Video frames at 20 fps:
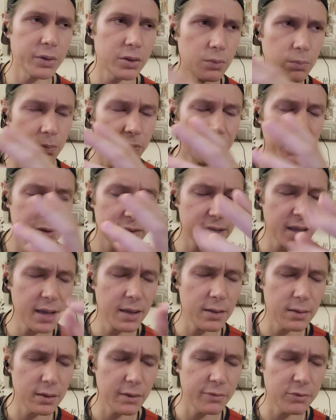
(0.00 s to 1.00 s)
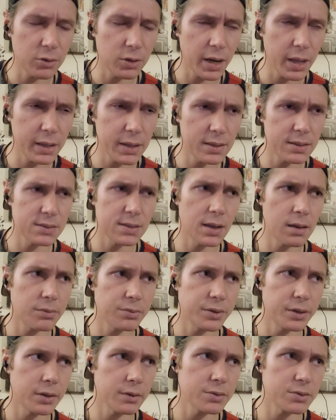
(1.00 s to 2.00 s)
but there's not enough good ideas
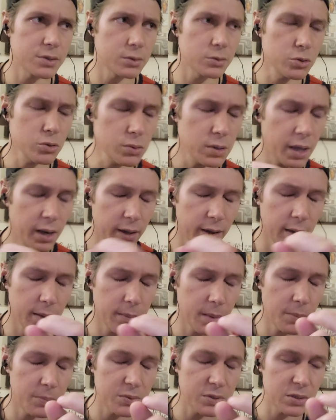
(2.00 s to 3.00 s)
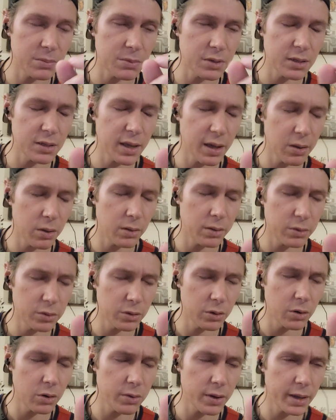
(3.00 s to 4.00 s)
out there, so you gotta come up with some of
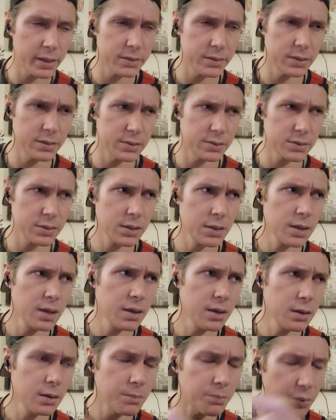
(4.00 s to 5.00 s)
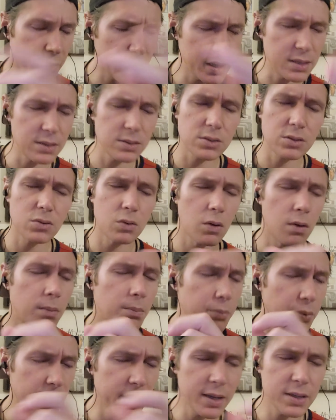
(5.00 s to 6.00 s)
your own ideas. Brainstorm,
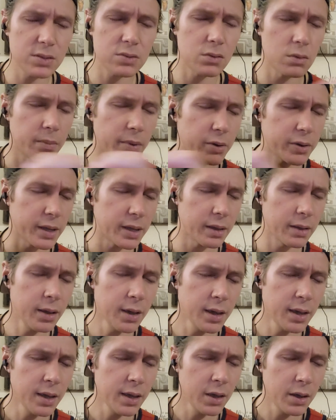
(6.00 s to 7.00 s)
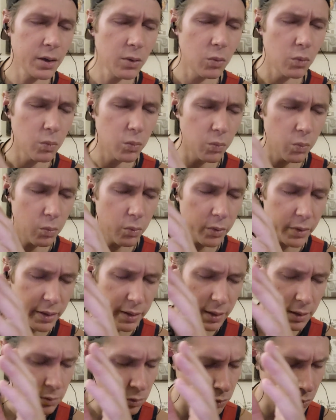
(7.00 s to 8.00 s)
okay.
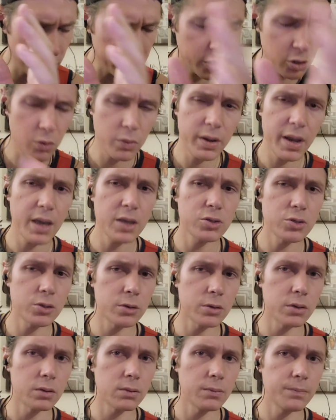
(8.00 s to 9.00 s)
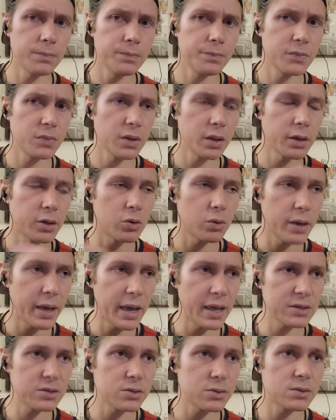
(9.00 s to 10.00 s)
Do a Q&A journal. Like,
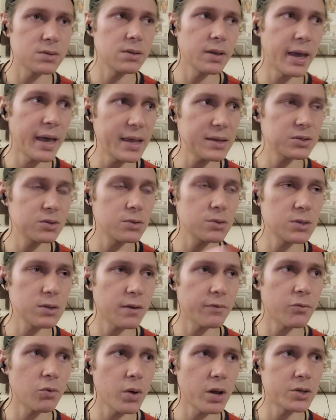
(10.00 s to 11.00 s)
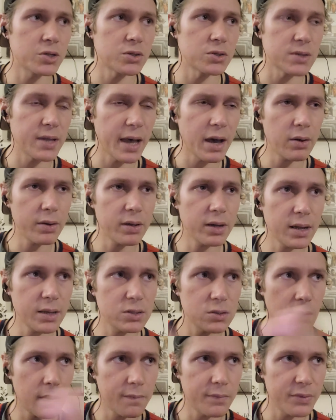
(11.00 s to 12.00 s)
ask yourself questions. How can I
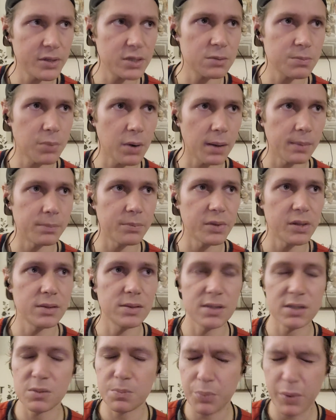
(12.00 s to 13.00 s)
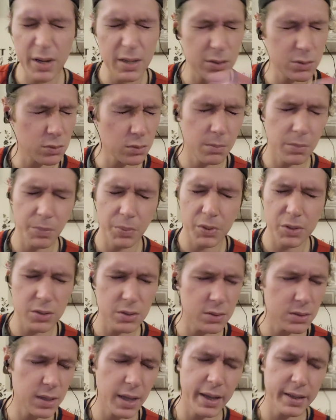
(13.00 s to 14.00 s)
solve this problem? And just brainstorm a bunch
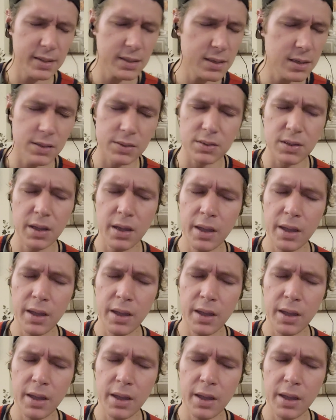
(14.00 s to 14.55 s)
of ideas.